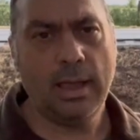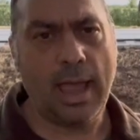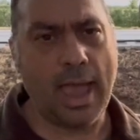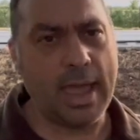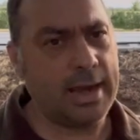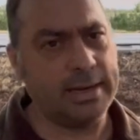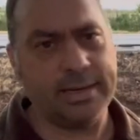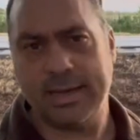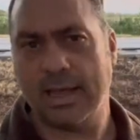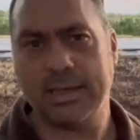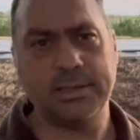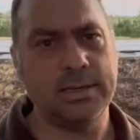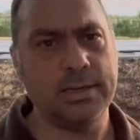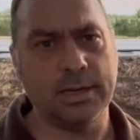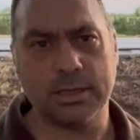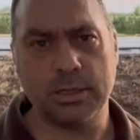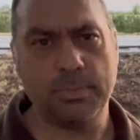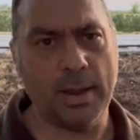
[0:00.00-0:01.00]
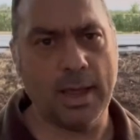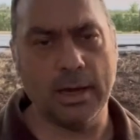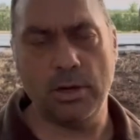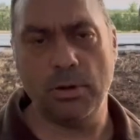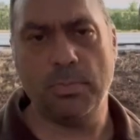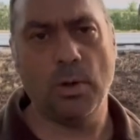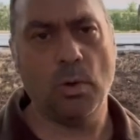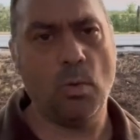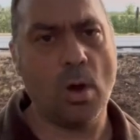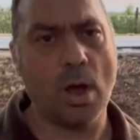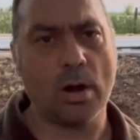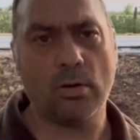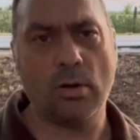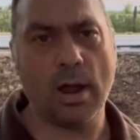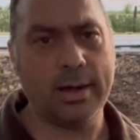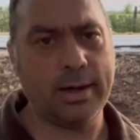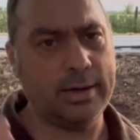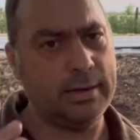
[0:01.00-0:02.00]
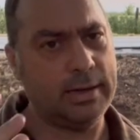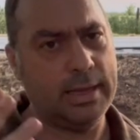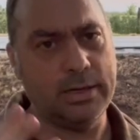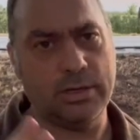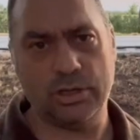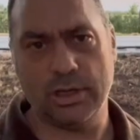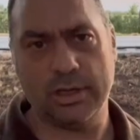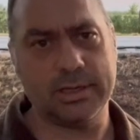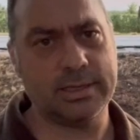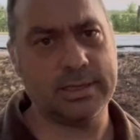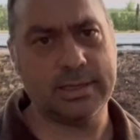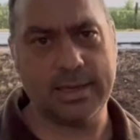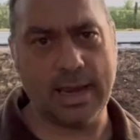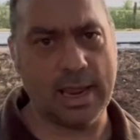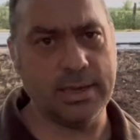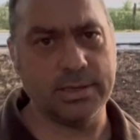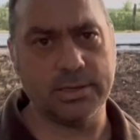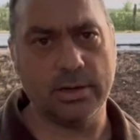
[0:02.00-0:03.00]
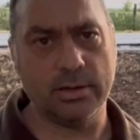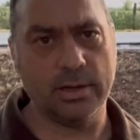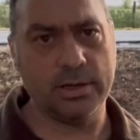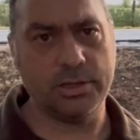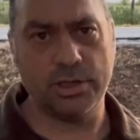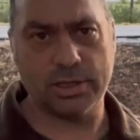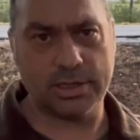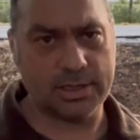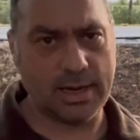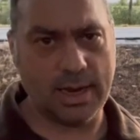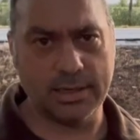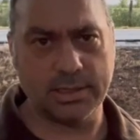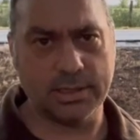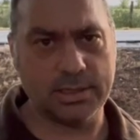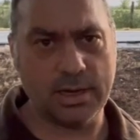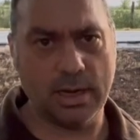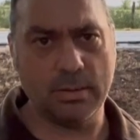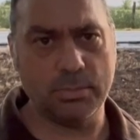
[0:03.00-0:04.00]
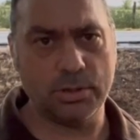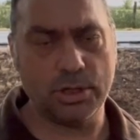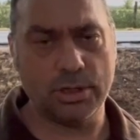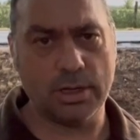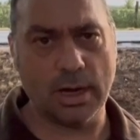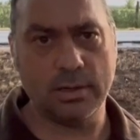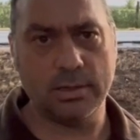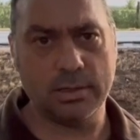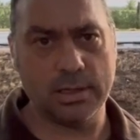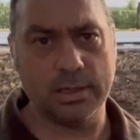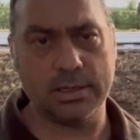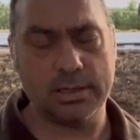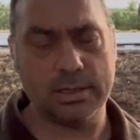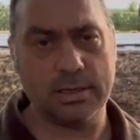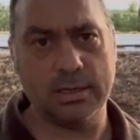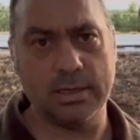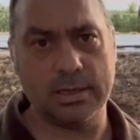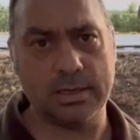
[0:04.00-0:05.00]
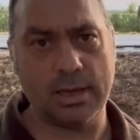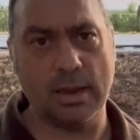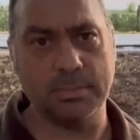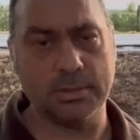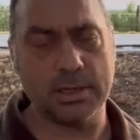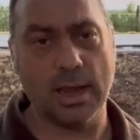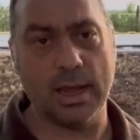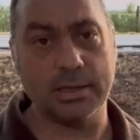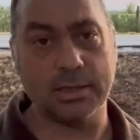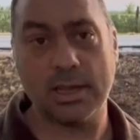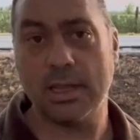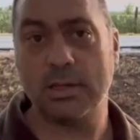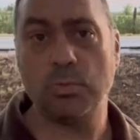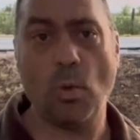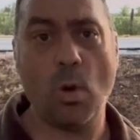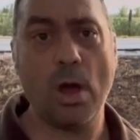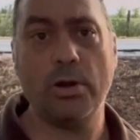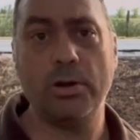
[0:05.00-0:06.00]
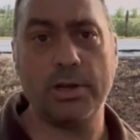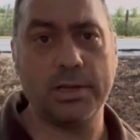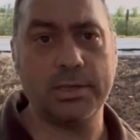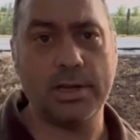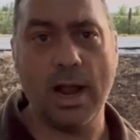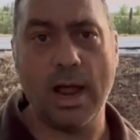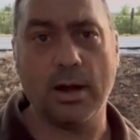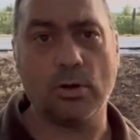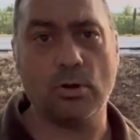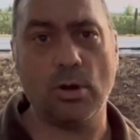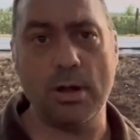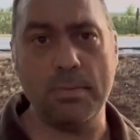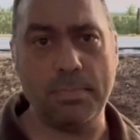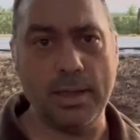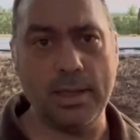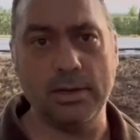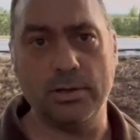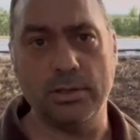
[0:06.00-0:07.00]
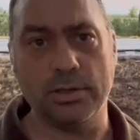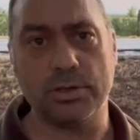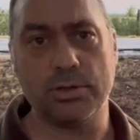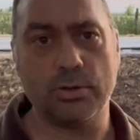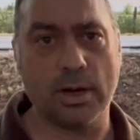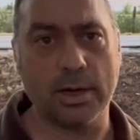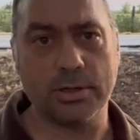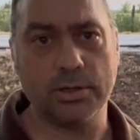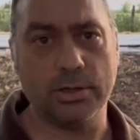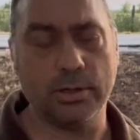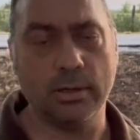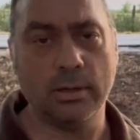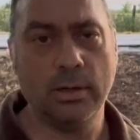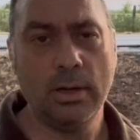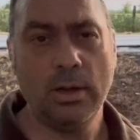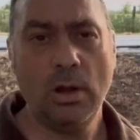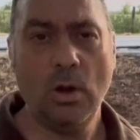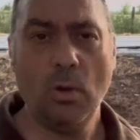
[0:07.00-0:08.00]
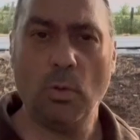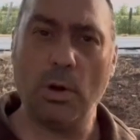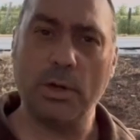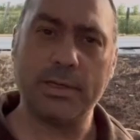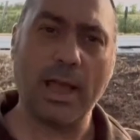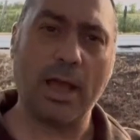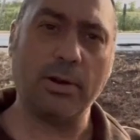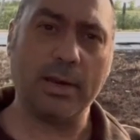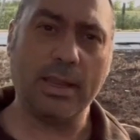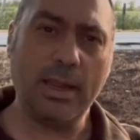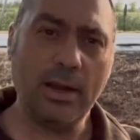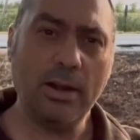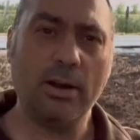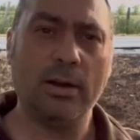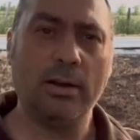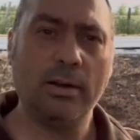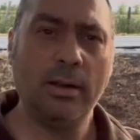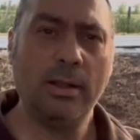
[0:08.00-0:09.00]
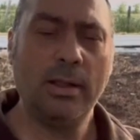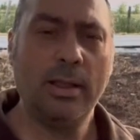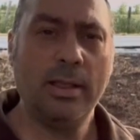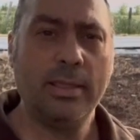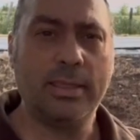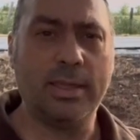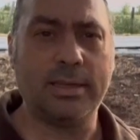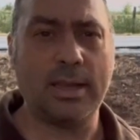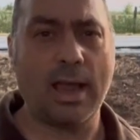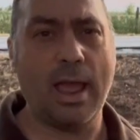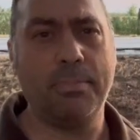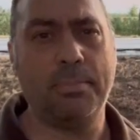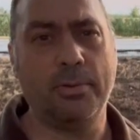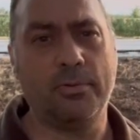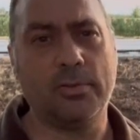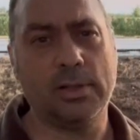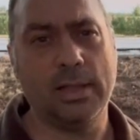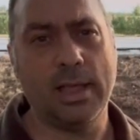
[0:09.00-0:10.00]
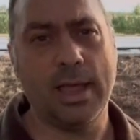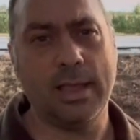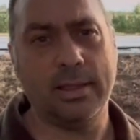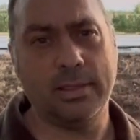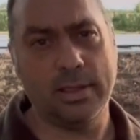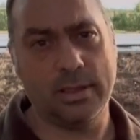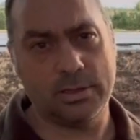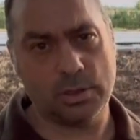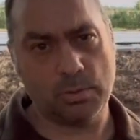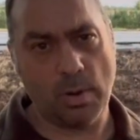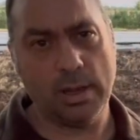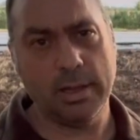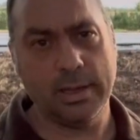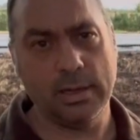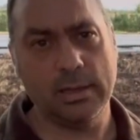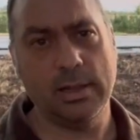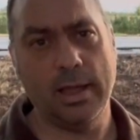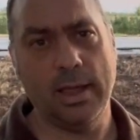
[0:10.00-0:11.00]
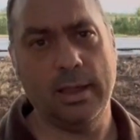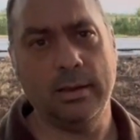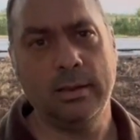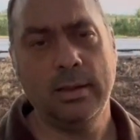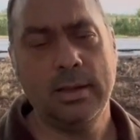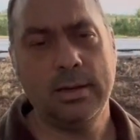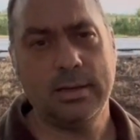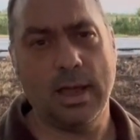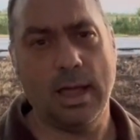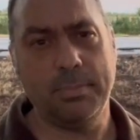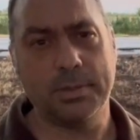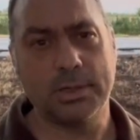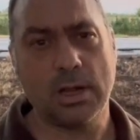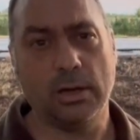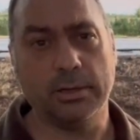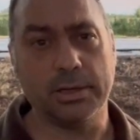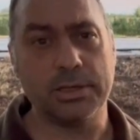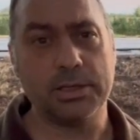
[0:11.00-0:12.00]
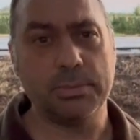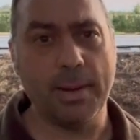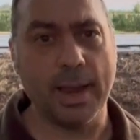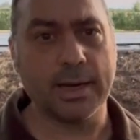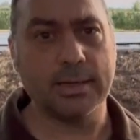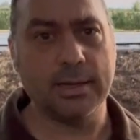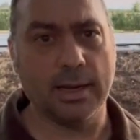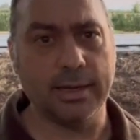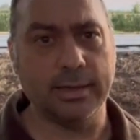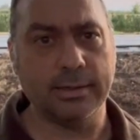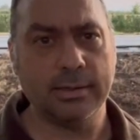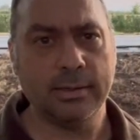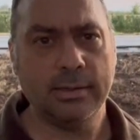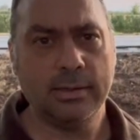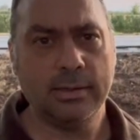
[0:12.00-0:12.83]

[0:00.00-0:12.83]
and it doesn't expand. You put water on it, it just stays there. It just stays the same sh- the, the same size because water does not creep into the structure. Whereas out here, the type of clay, the swelling clay type, is called a smectite.